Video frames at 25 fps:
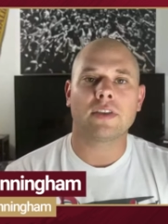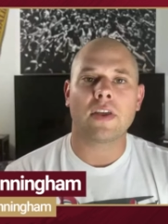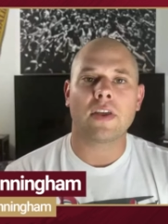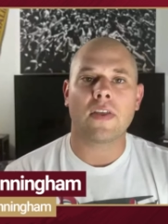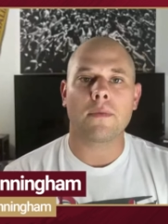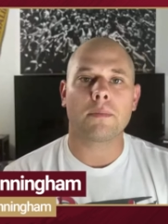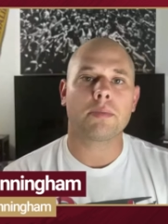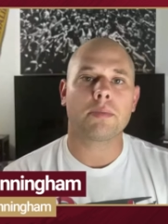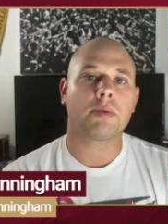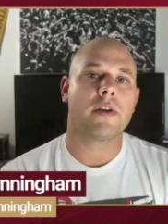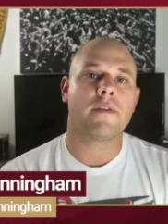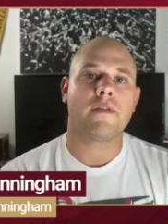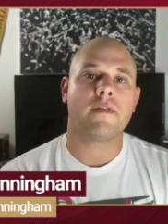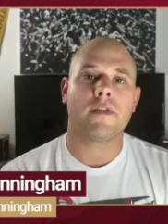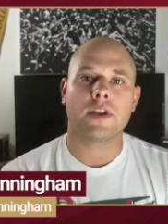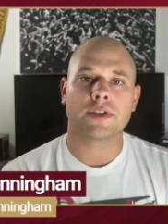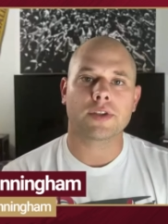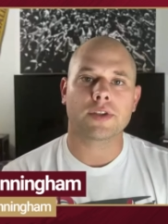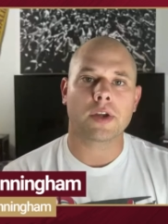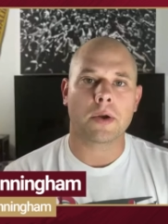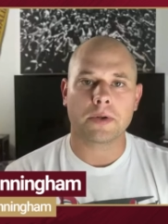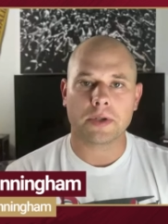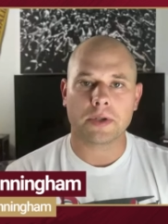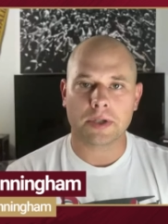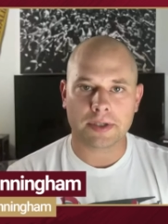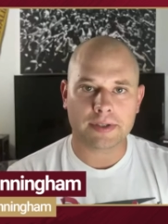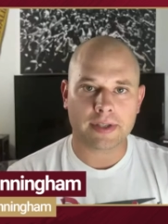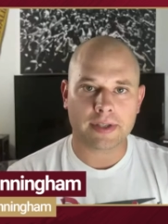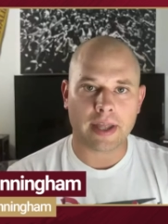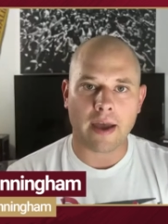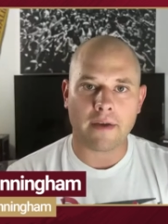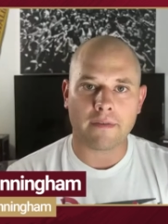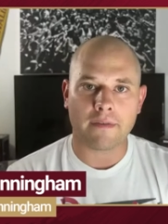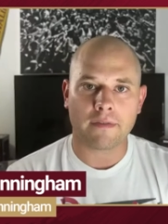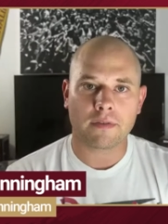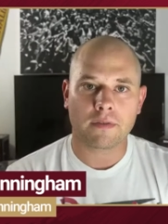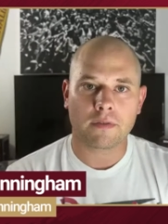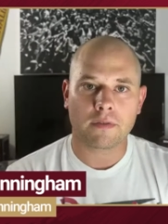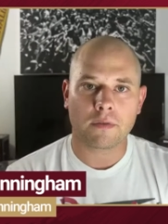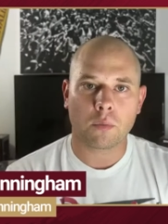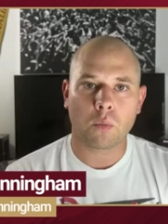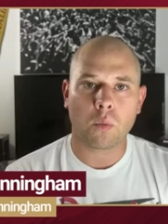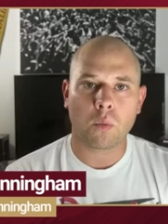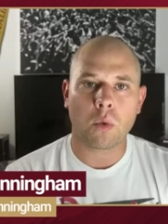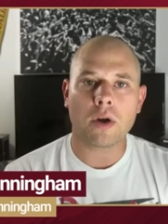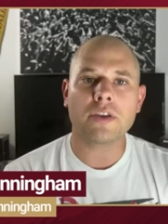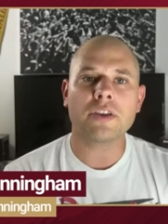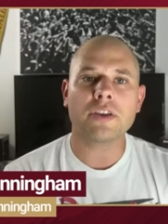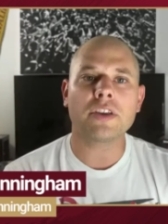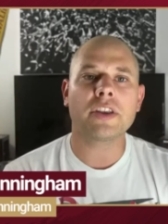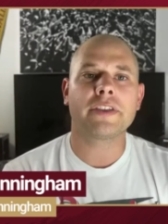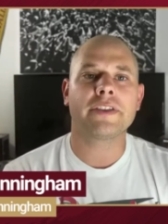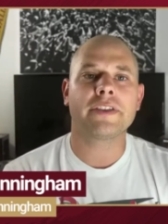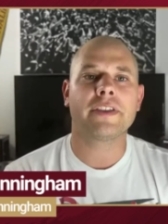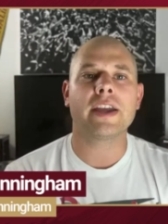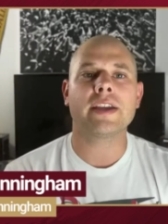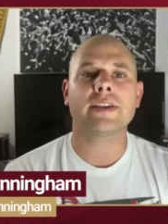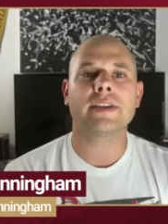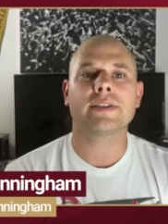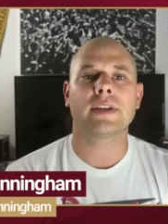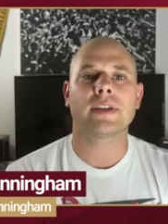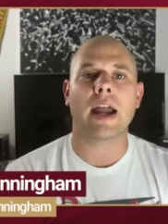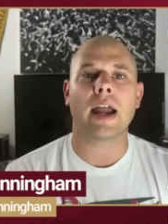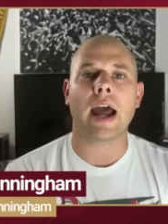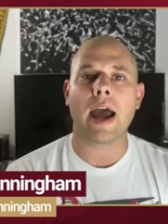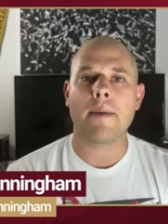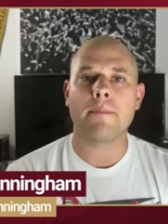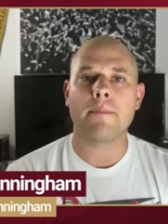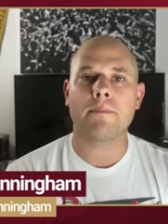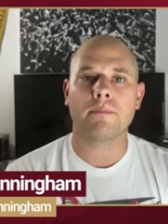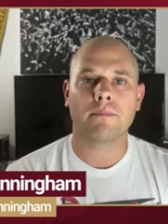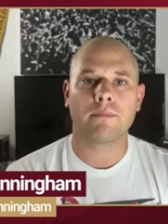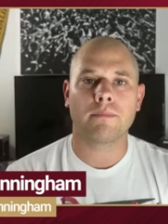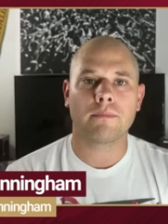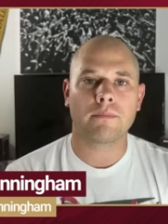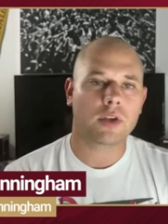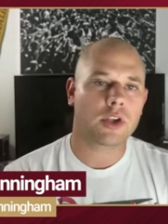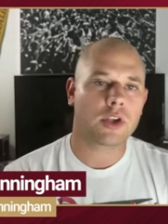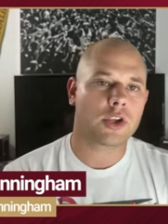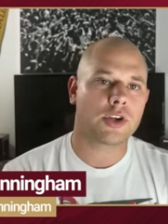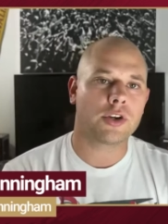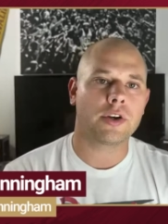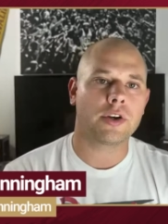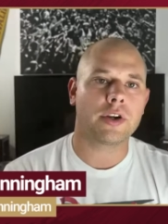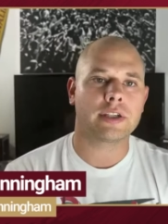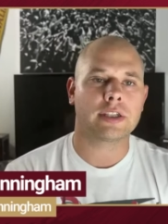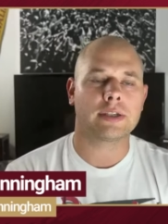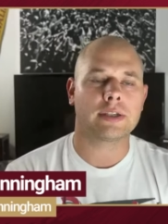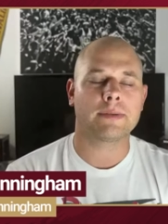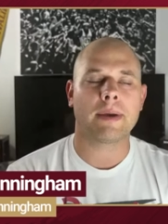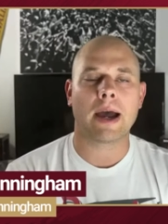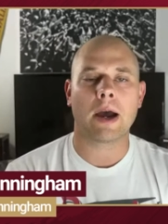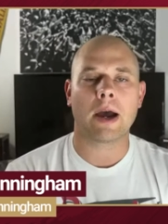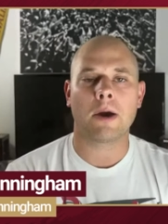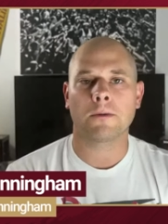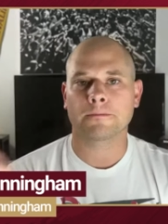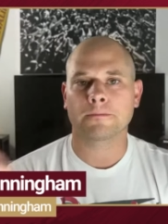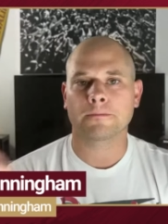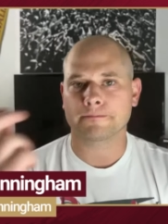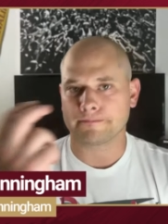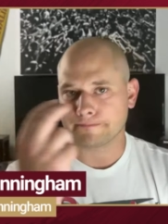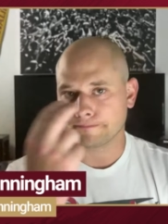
than the previous coaching staff? One of the things that I'm curious about